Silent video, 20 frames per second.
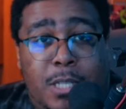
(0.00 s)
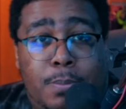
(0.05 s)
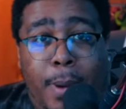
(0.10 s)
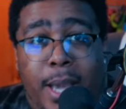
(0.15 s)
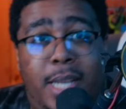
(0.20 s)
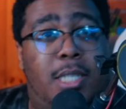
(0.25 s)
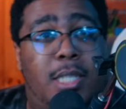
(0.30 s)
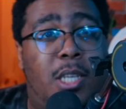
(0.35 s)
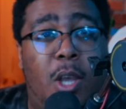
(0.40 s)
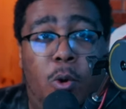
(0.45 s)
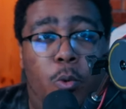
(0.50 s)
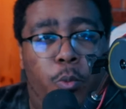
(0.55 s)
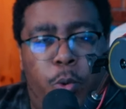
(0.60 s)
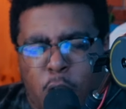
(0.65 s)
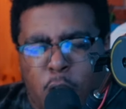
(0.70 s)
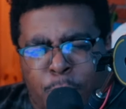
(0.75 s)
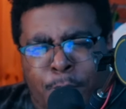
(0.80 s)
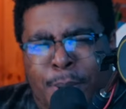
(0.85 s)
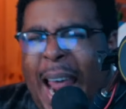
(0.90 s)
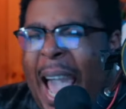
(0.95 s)
might sound
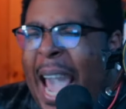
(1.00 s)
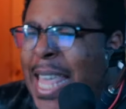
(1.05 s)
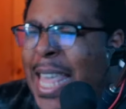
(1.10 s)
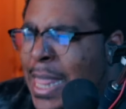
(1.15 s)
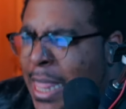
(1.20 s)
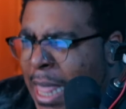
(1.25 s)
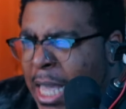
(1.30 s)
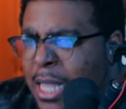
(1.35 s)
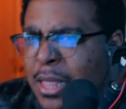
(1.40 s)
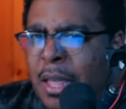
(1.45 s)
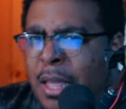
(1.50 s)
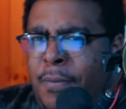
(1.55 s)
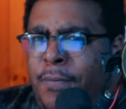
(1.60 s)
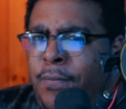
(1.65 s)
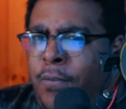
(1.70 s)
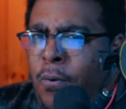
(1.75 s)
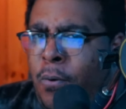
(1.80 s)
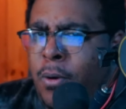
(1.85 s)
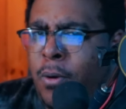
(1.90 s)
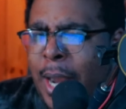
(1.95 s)
weird, but I think that
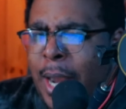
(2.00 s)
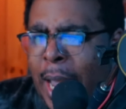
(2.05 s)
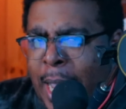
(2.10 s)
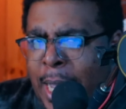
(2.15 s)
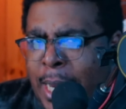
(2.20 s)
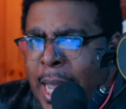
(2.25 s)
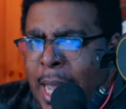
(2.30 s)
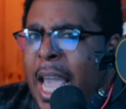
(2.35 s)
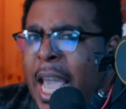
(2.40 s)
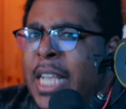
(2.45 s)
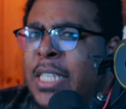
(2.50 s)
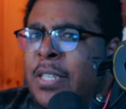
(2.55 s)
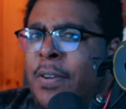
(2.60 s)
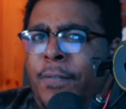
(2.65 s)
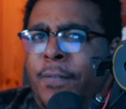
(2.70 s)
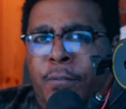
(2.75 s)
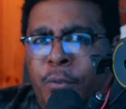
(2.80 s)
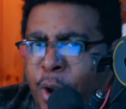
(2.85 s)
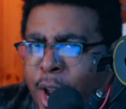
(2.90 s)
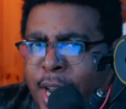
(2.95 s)
Fortnite is
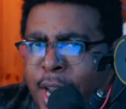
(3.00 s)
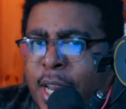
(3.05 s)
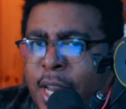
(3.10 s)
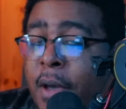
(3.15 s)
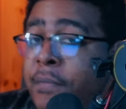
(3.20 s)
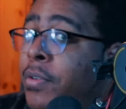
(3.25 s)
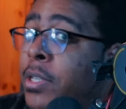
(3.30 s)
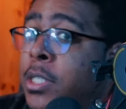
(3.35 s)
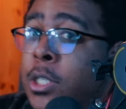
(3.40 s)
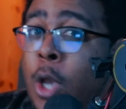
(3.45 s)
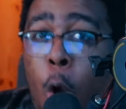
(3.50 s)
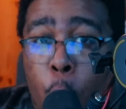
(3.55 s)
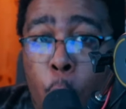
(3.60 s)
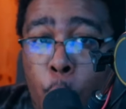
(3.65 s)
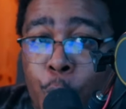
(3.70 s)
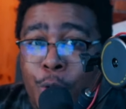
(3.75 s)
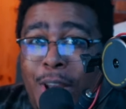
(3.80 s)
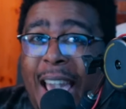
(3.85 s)
afraid of its own